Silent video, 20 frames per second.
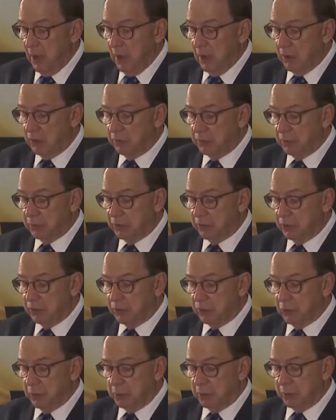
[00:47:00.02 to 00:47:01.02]
of Mr.
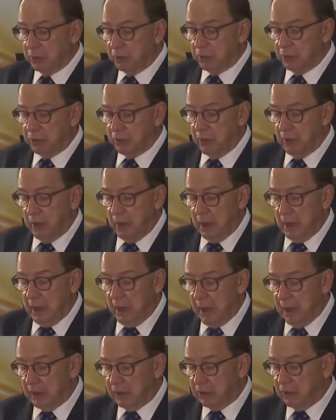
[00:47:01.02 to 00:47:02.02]
Zuma's
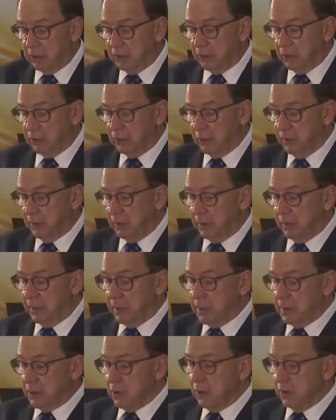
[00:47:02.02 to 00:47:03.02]
actions in
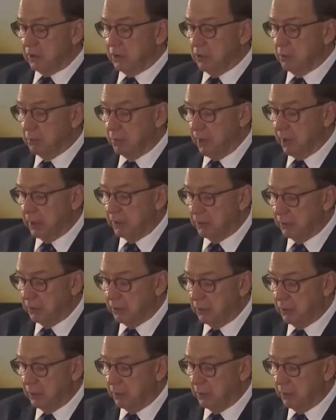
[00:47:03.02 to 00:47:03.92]
the contemplated